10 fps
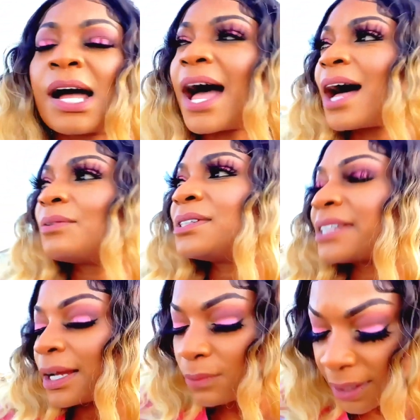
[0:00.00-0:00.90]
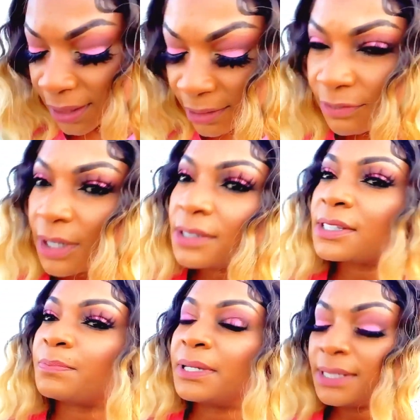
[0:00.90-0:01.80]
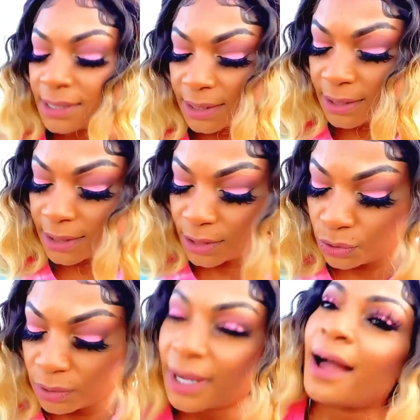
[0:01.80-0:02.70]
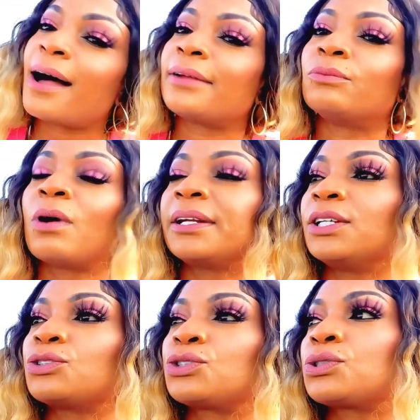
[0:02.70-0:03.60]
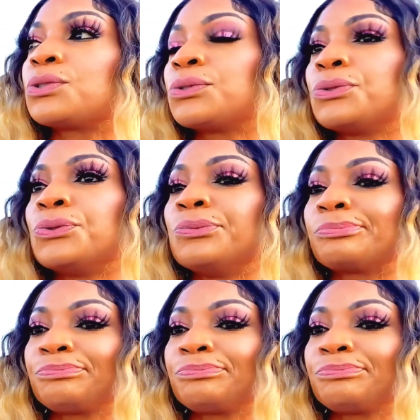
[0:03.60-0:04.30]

I would say one of the first pieces to God wanting to,